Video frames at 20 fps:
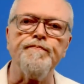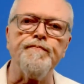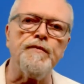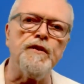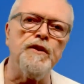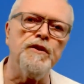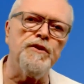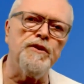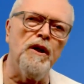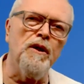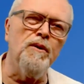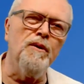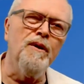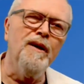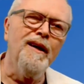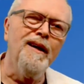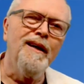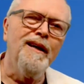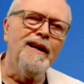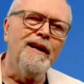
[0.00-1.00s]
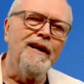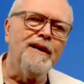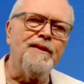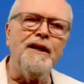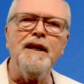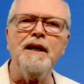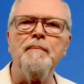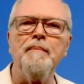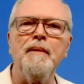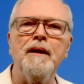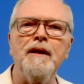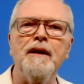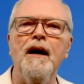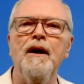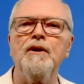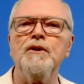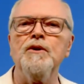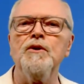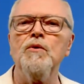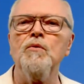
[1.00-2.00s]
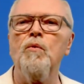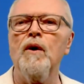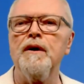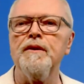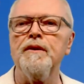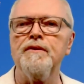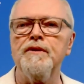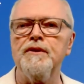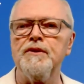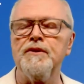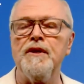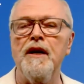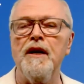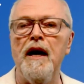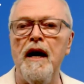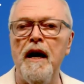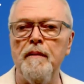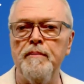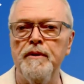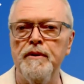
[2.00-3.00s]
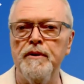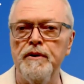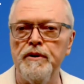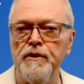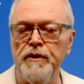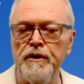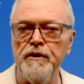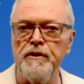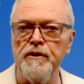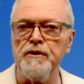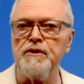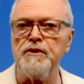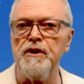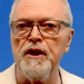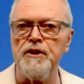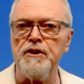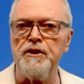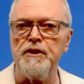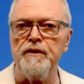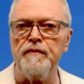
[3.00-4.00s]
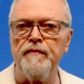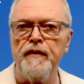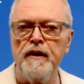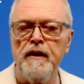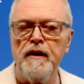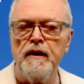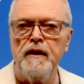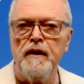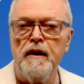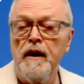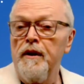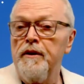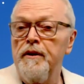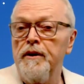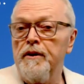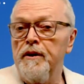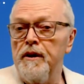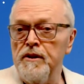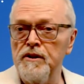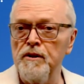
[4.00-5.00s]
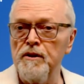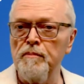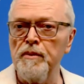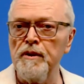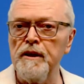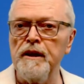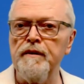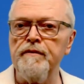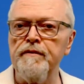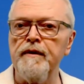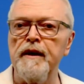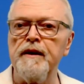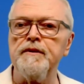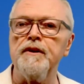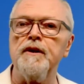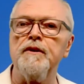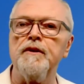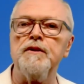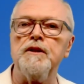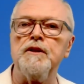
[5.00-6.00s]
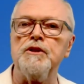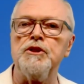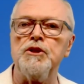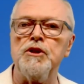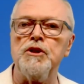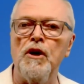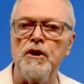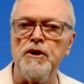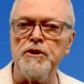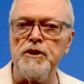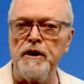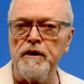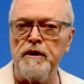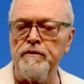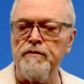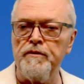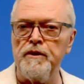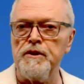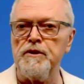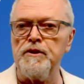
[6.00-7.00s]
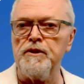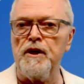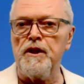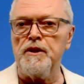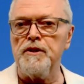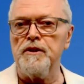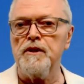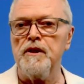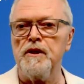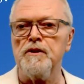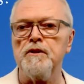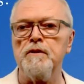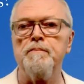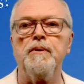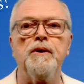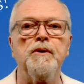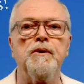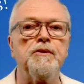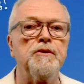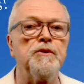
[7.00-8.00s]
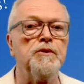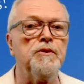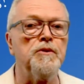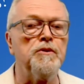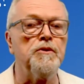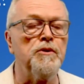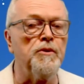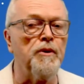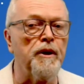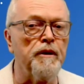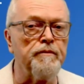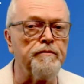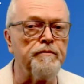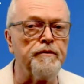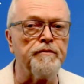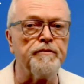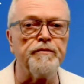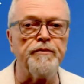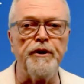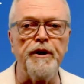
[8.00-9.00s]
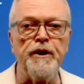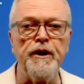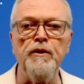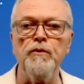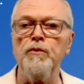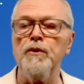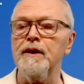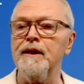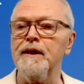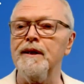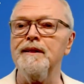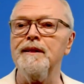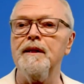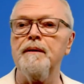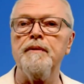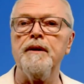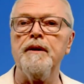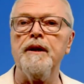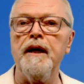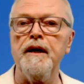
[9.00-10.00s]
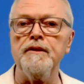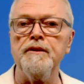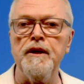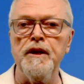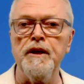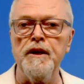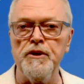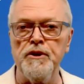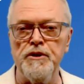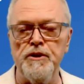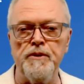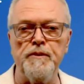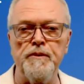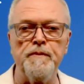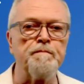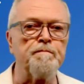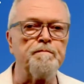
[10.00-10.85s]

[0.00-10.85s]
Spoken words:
So think about how you want this to happen during your session. There is a belief out there that charging for a session as opposed to doing it for free will eliminate the issue.